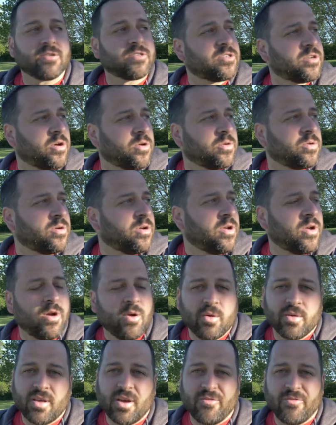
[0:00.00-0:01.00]
So
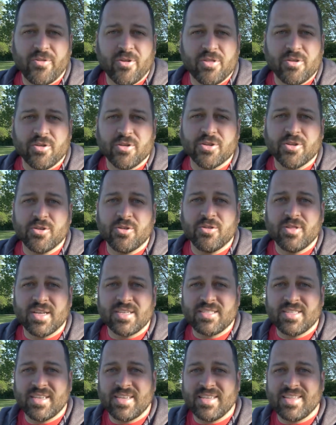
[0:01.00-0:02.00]
without further ado,
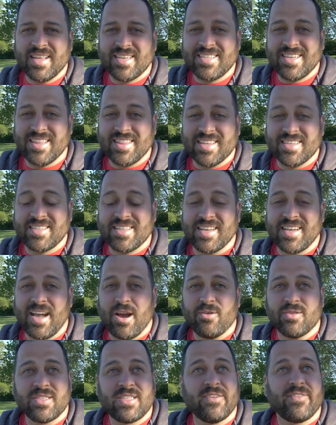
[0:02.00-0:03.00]
let's, think, let's get this thing
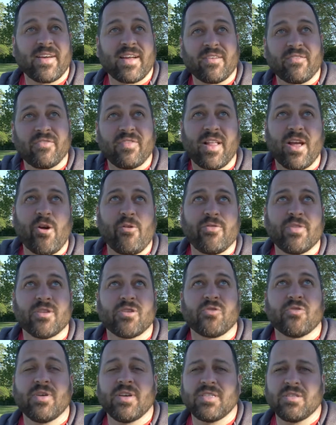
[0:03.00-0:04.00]
out and see if I can fly over the
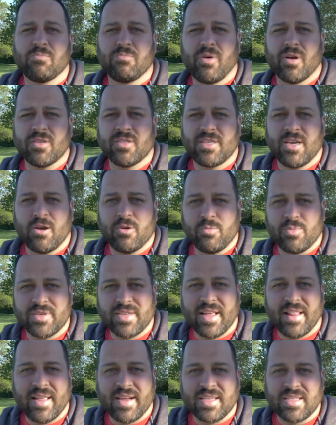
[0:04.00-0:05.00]
trees and punch out and
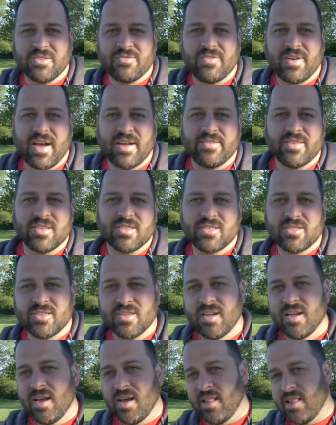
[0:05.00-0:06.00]
pretend like it's a 5 inch.
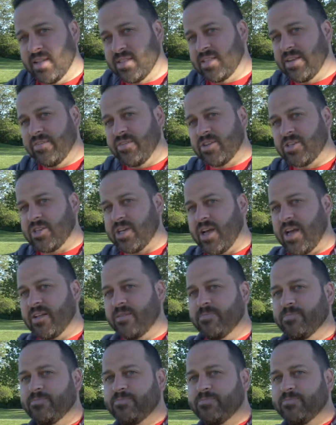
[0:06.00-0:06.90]
Let's give it a shot.